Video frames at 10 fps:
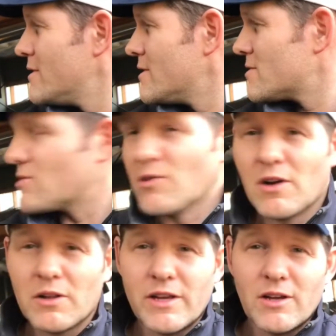So
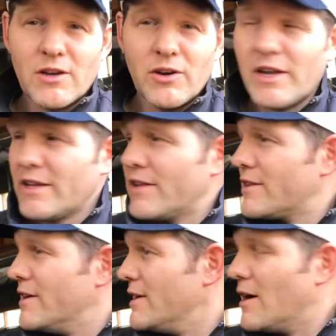I'll go ahead and get
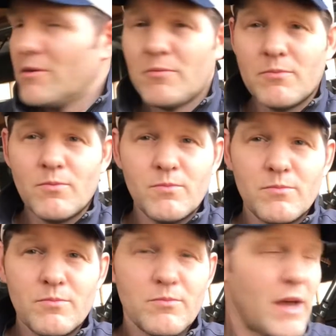the
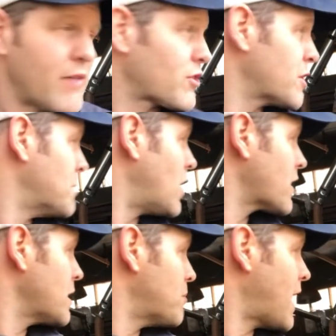African
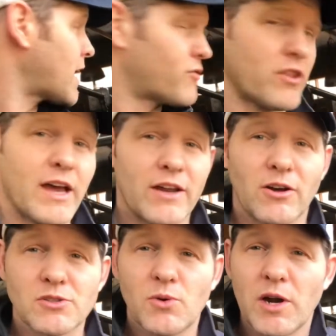mahogany back for that
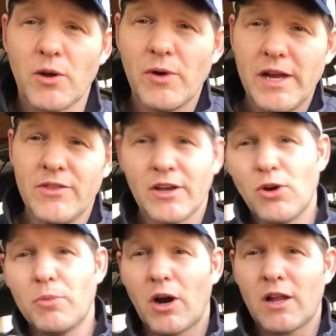all squared away in the
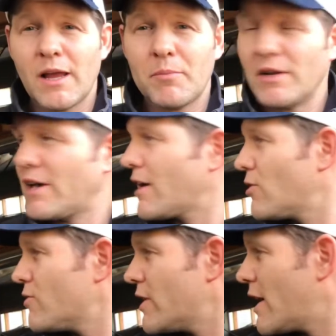go-bar clamping deck
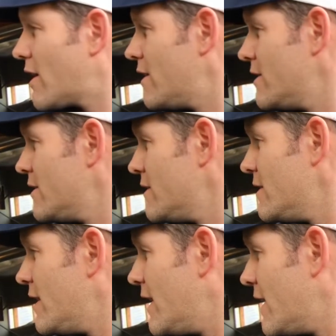over there.
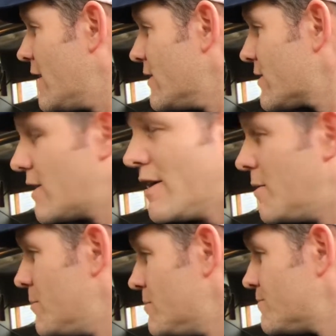And
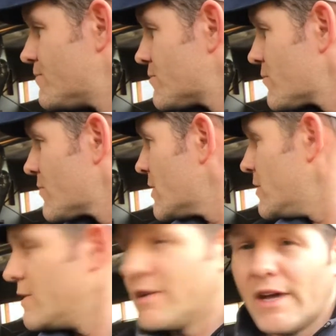
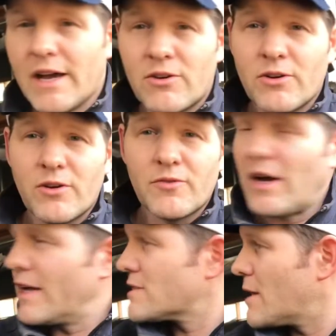yeah, I don't know,
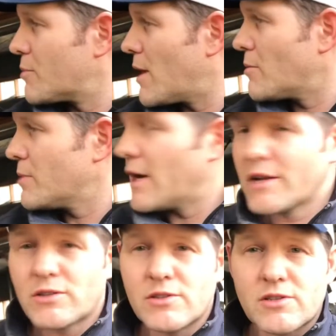I guess I probably
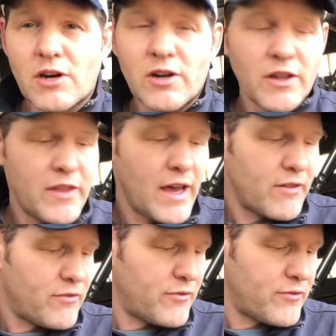ought to start on
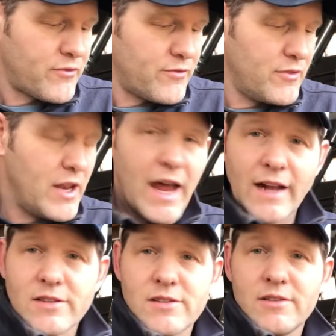that
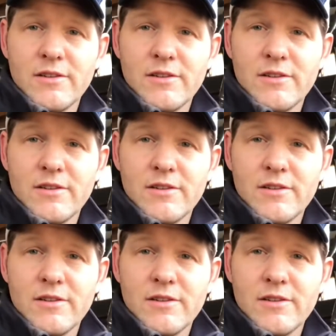next.